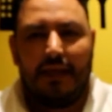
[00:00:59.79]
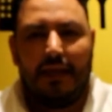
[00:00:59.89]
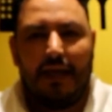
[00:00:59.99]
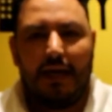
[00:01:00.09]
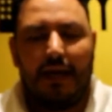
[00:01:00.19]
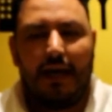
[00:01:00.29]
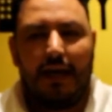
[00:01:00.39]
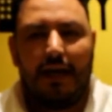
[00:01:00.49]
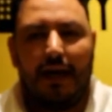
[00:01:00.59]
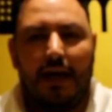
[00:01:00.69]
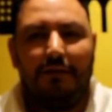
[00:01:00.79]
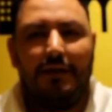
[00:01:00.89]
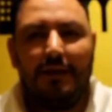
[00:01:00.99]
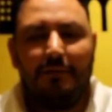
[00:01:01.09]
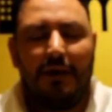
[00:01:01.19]
Yeah, I've
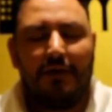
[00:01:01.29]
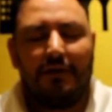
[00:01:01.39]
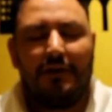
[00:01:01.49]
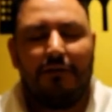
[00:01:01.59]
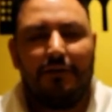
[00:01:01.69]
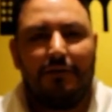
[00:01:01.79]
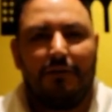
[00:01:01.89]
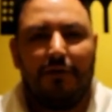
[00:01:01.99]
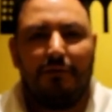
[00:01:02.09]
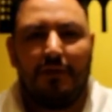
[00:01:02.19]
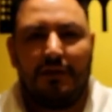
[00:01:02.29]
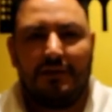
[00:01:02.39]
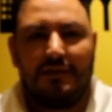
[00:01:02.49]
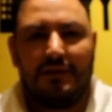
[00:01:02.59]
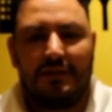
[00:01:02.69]
been the mayor only for 4
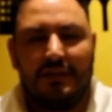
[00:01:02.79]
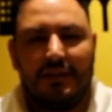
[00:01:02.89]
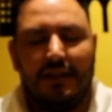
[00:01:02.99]
months.